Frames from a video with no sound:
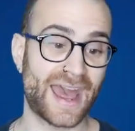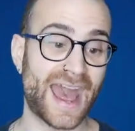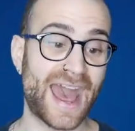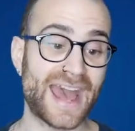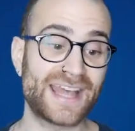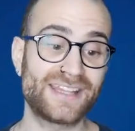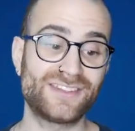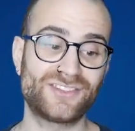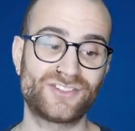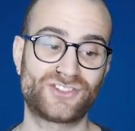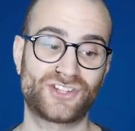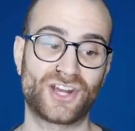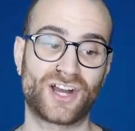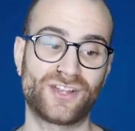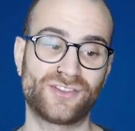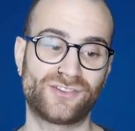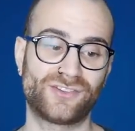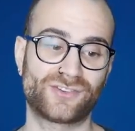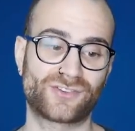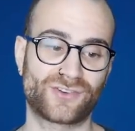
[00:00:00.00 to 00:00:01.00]
and
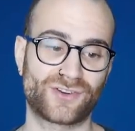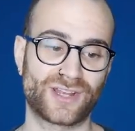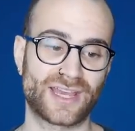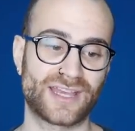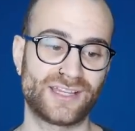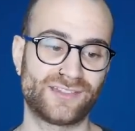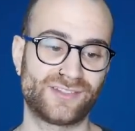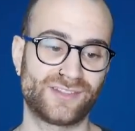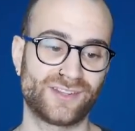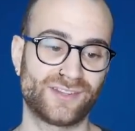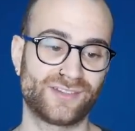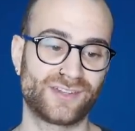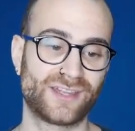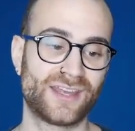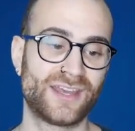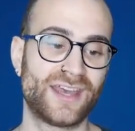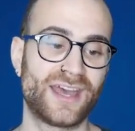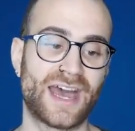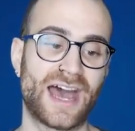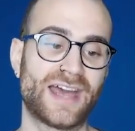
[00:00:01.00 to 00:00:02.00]
chances created,
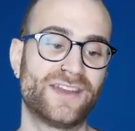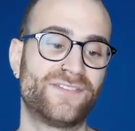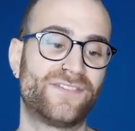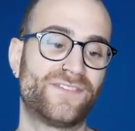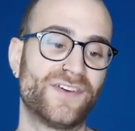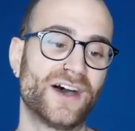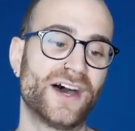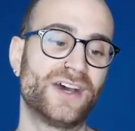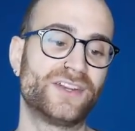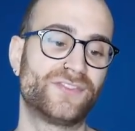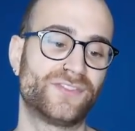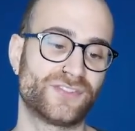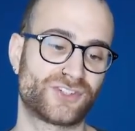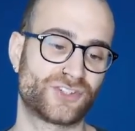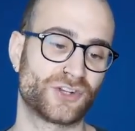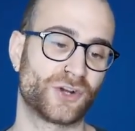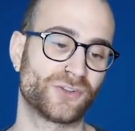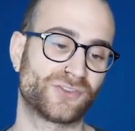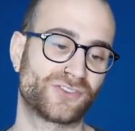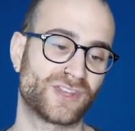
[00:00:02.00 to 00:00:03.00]
and third for
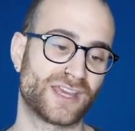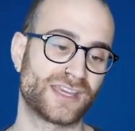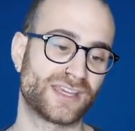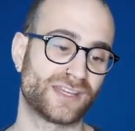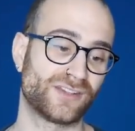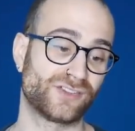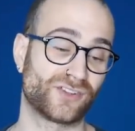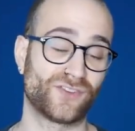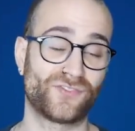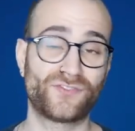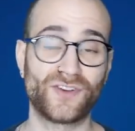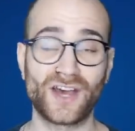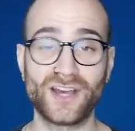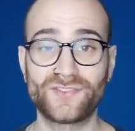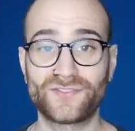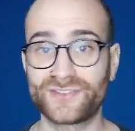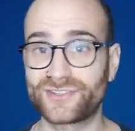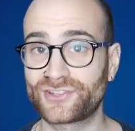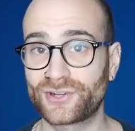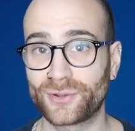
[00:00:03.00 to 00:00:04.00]
shots taken. So
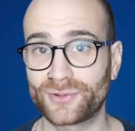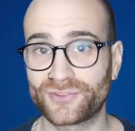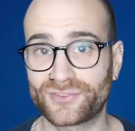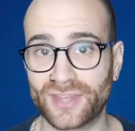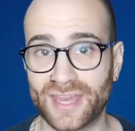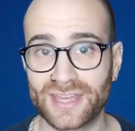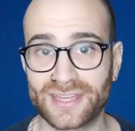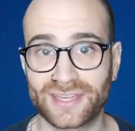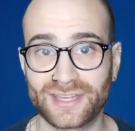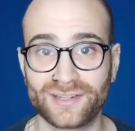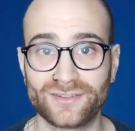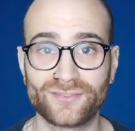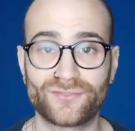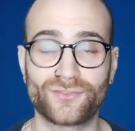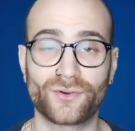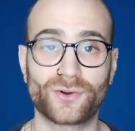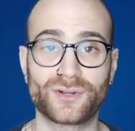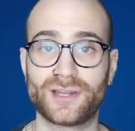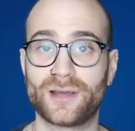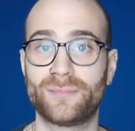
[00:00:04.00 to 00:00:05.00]
third for shots taken
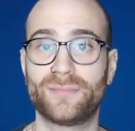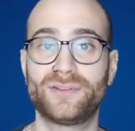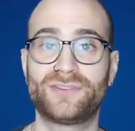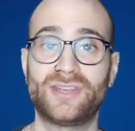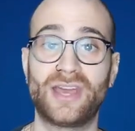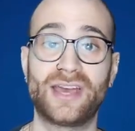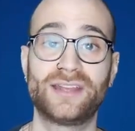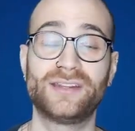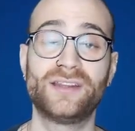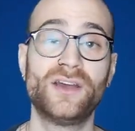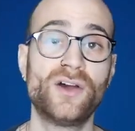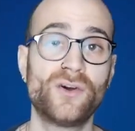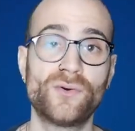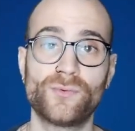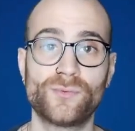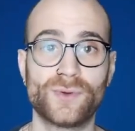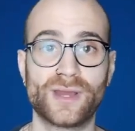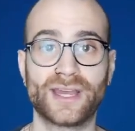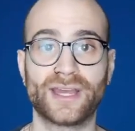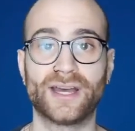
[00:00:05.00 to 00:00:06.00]
for a number 10
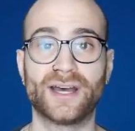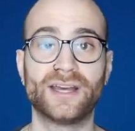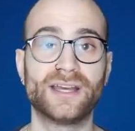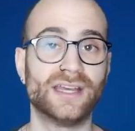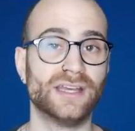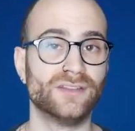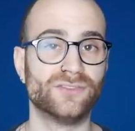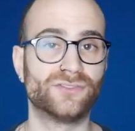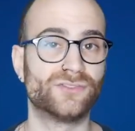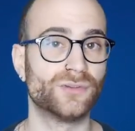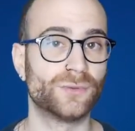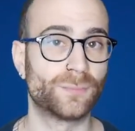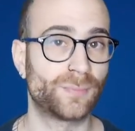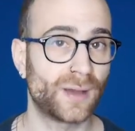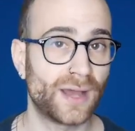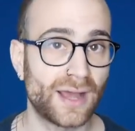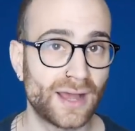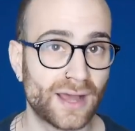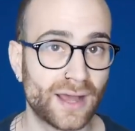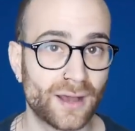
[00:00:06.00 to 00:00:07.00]
winger is
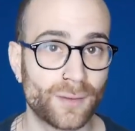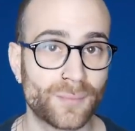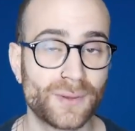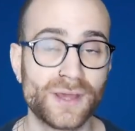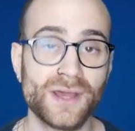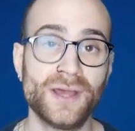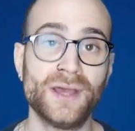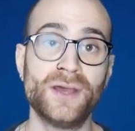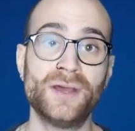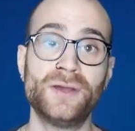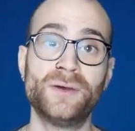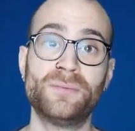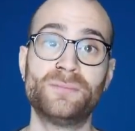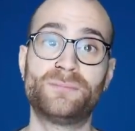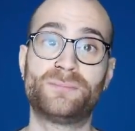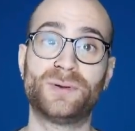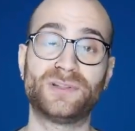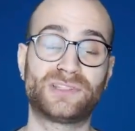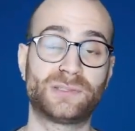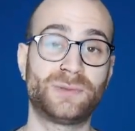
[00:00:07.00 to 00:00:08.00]
superb,
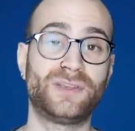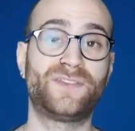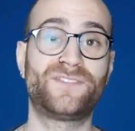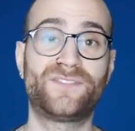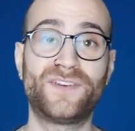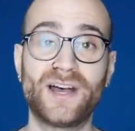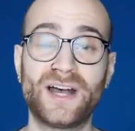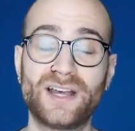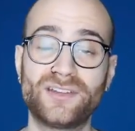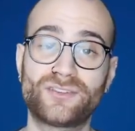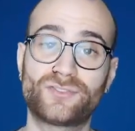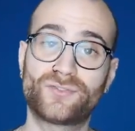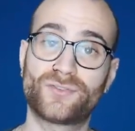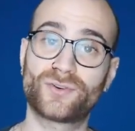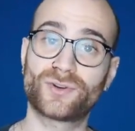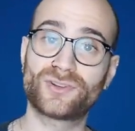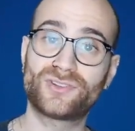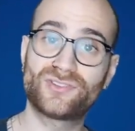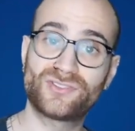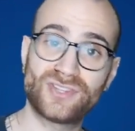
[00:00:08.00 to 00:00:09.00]
but to be first
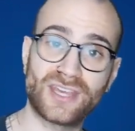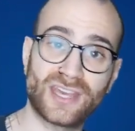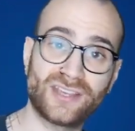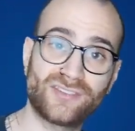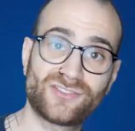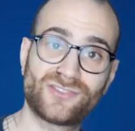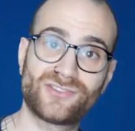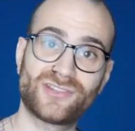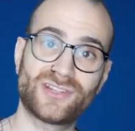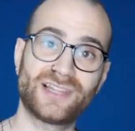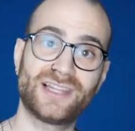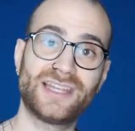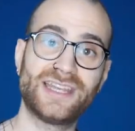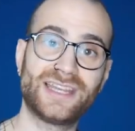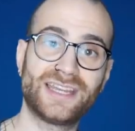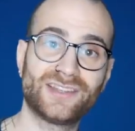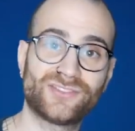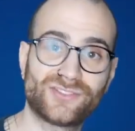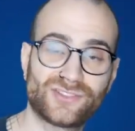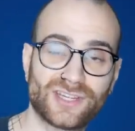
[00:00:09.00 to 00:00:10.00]
for assists,
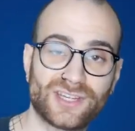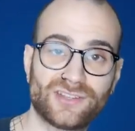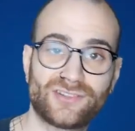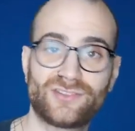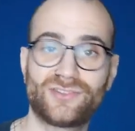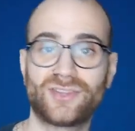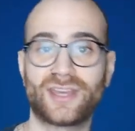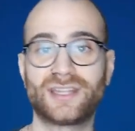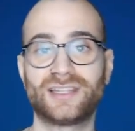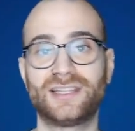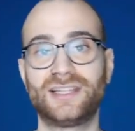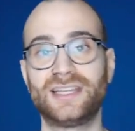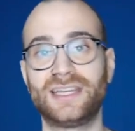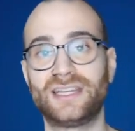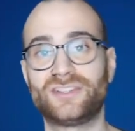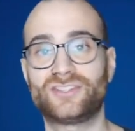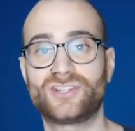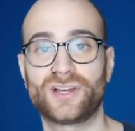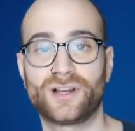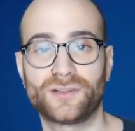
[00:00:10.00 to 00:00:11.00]
league assists, and
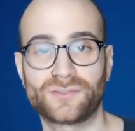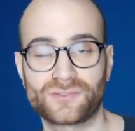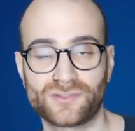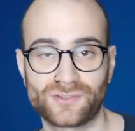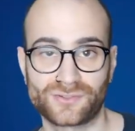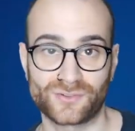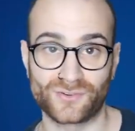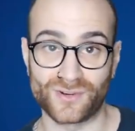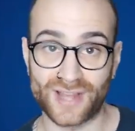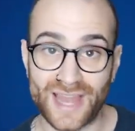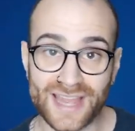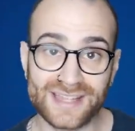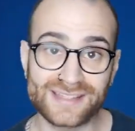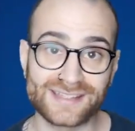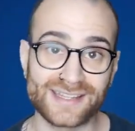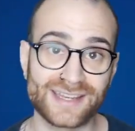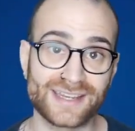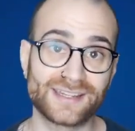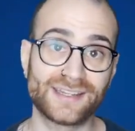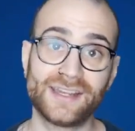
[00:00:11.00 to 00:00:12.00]
league chances
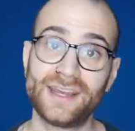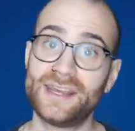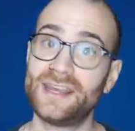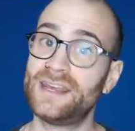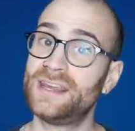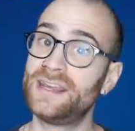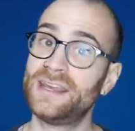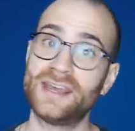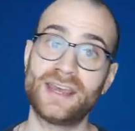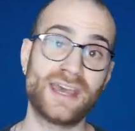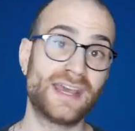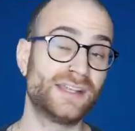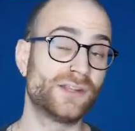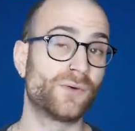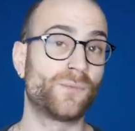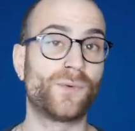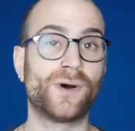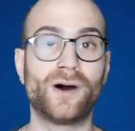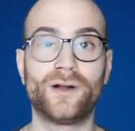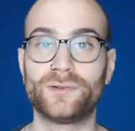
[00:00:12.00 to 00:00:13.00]
created in
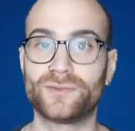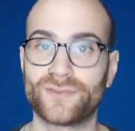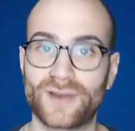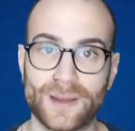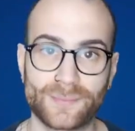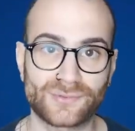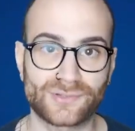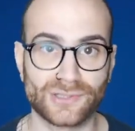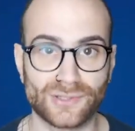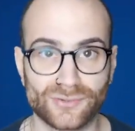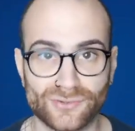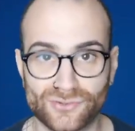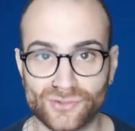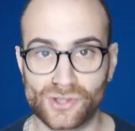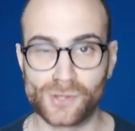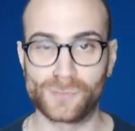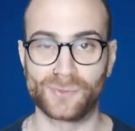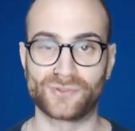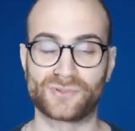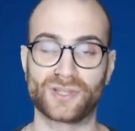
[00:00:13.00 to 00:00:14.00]
a world of absolute
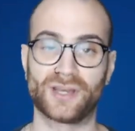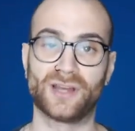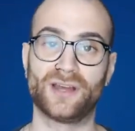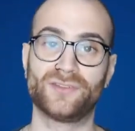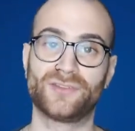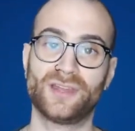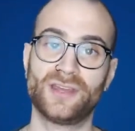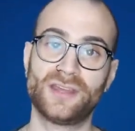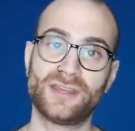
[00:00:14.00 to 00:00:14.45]
superstars.